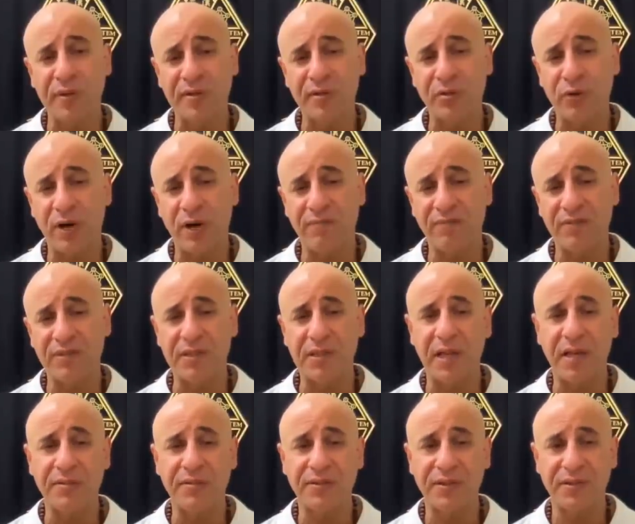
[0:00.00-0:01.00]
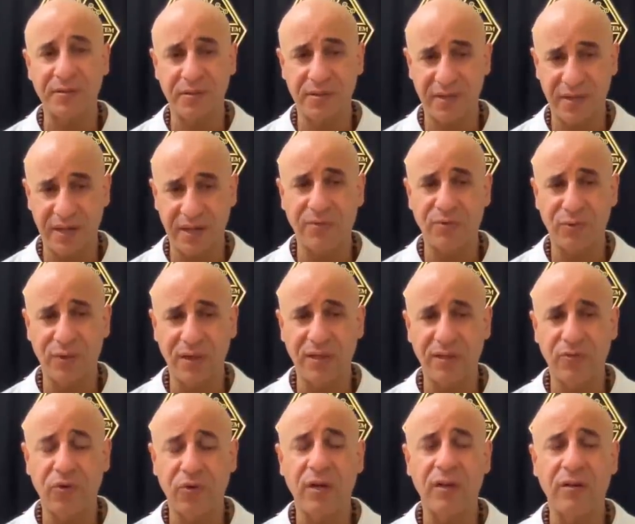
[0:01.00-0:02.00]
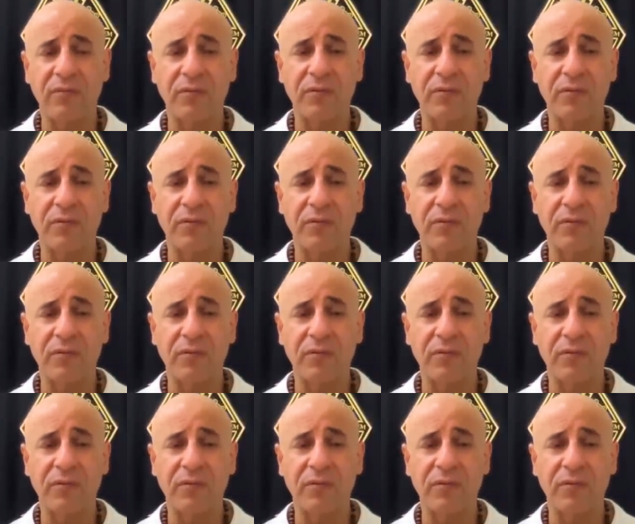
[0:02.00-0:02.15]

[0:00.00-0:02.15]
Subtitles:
a driver's license can really drive.